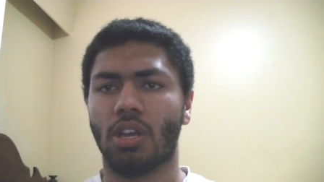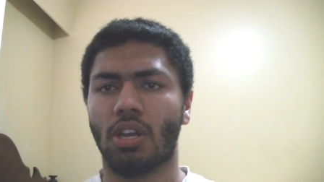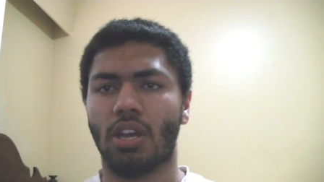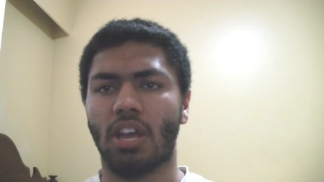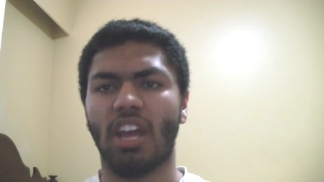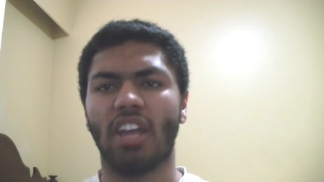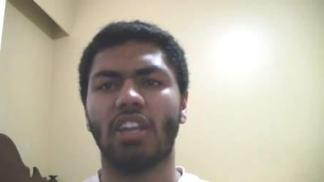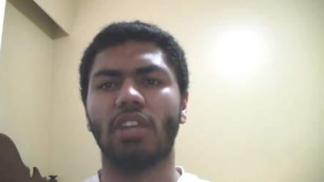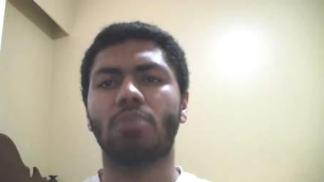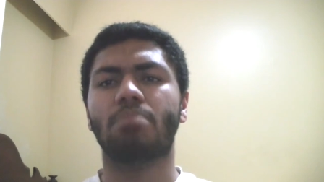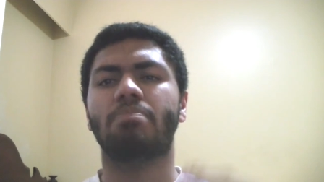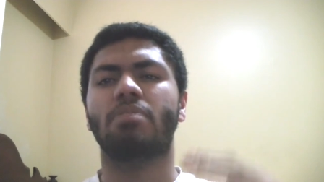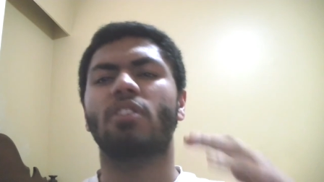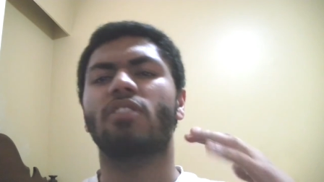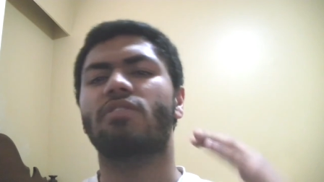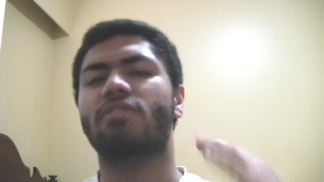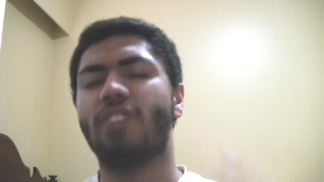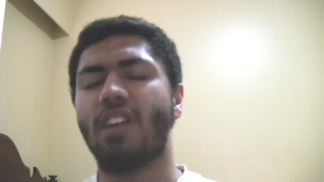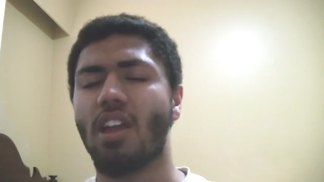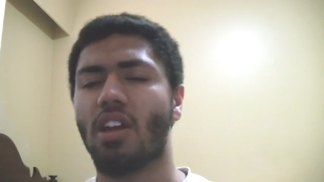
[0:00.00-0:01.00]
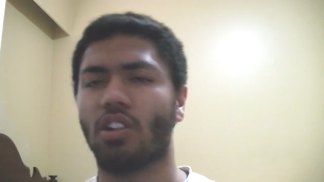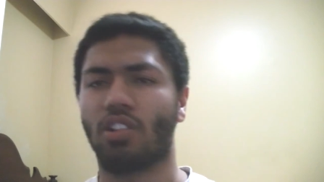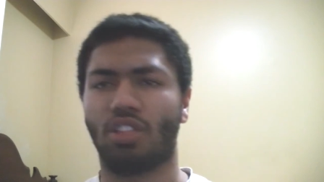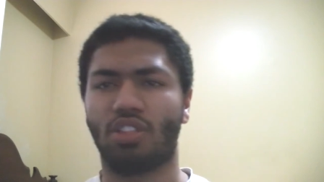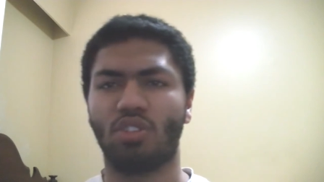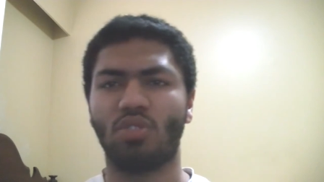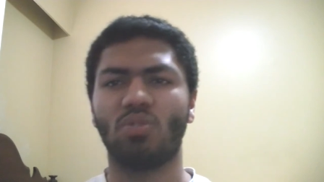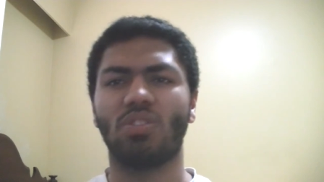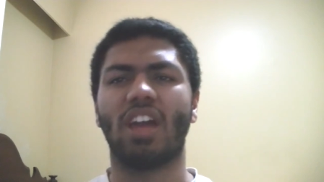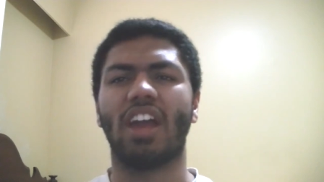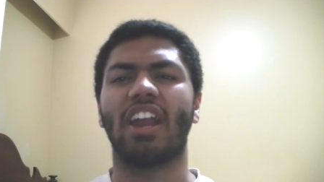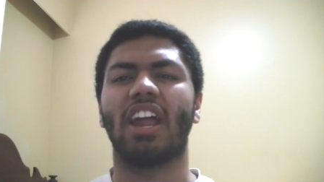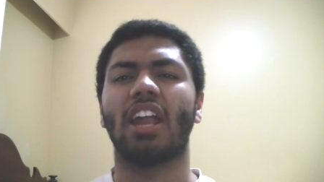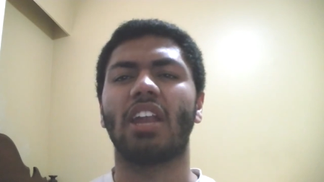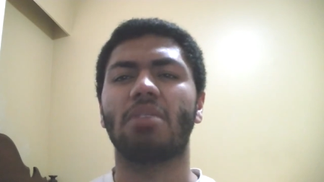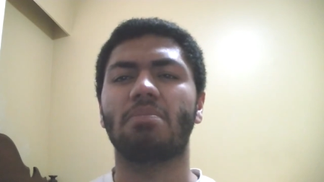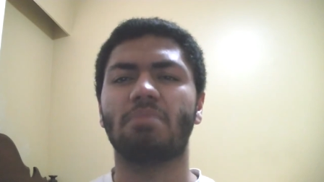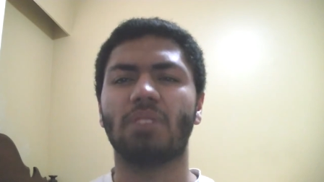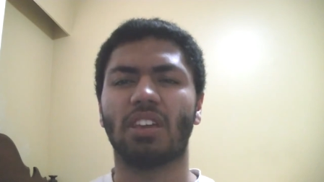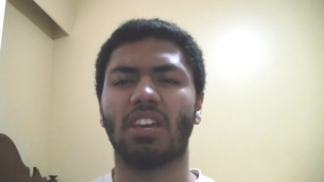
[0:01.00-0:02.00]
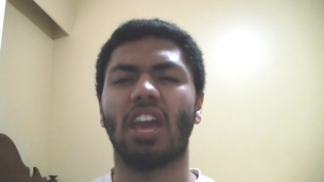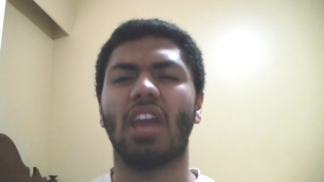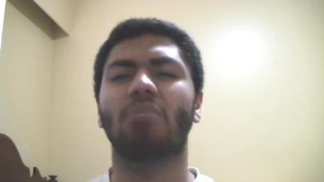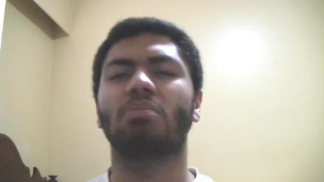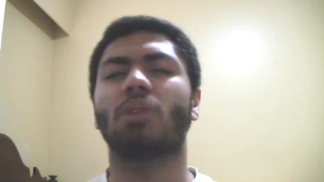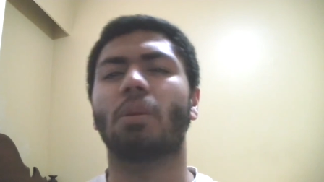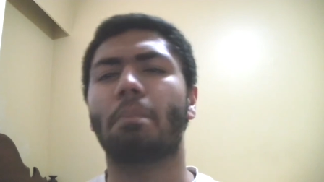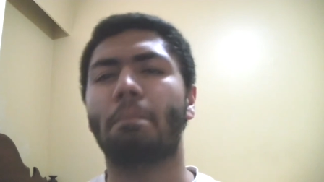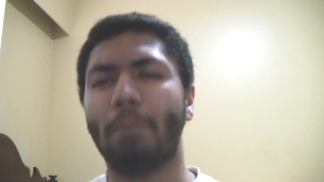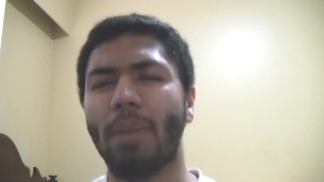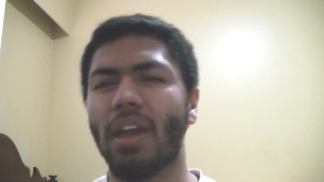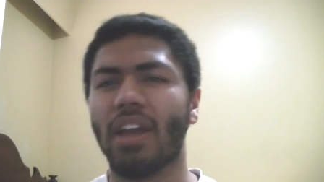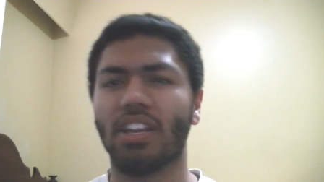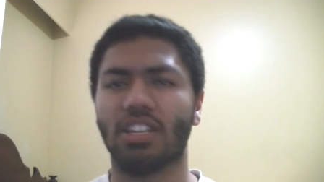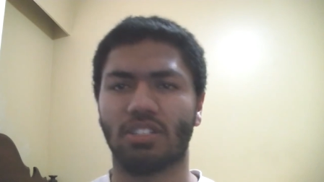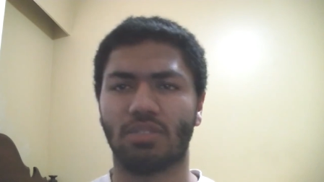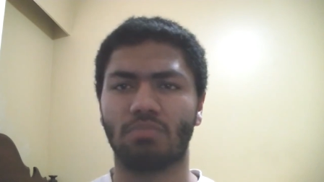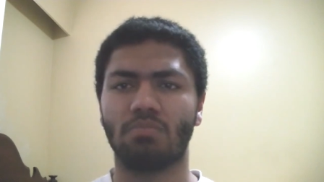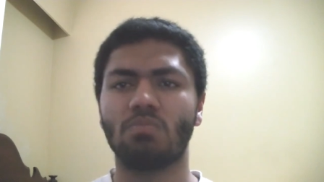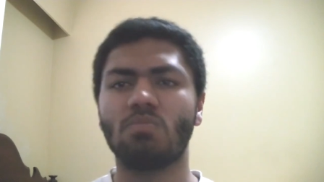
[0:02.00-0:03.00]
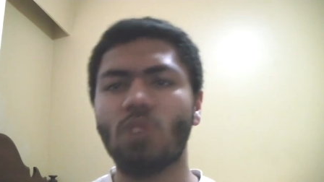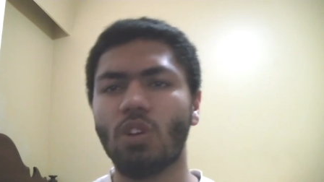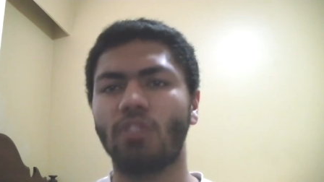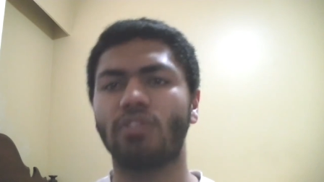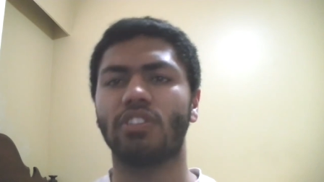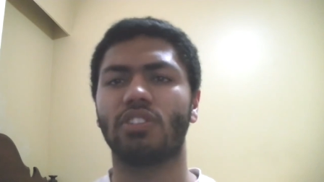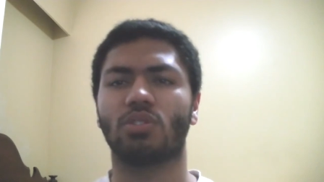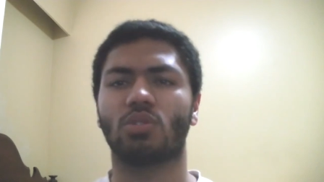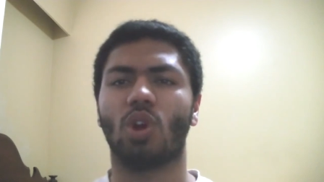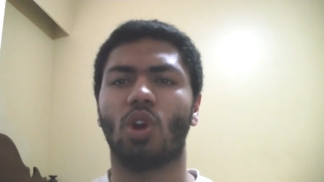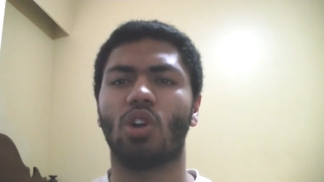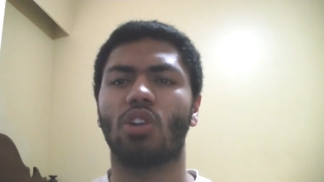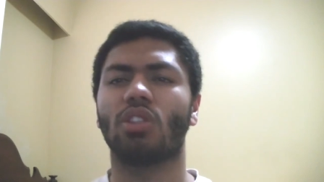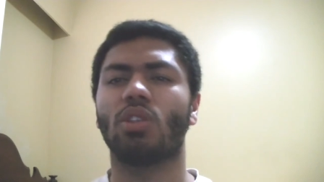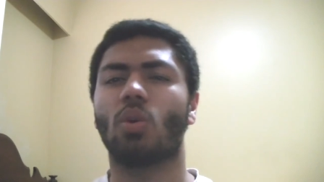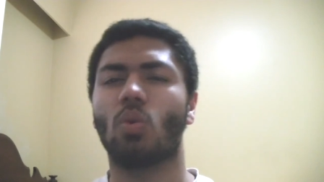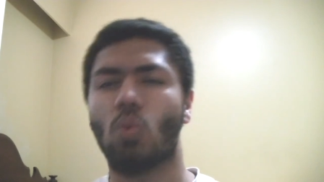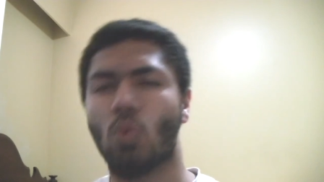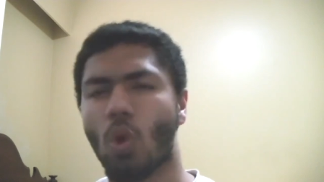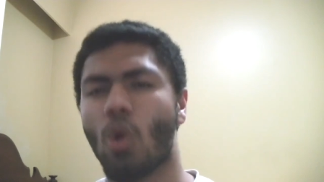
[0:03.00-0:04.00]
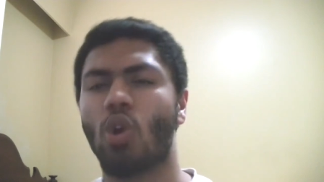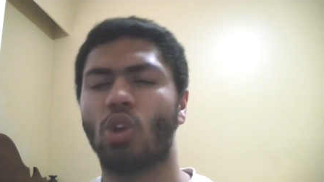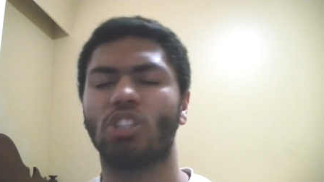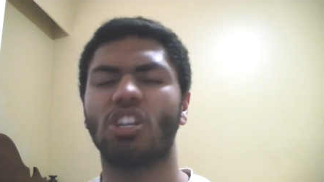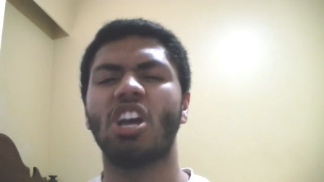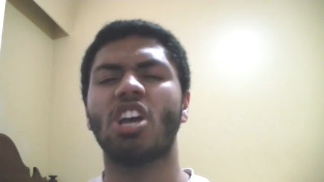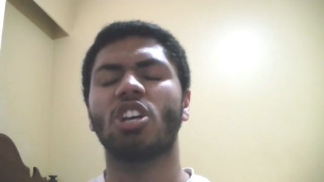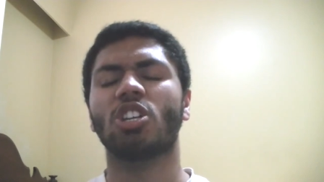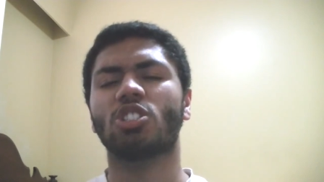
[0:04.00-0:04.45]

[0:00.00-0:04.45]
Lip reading: And he prevailed through that and he became the biggest movie star in the world.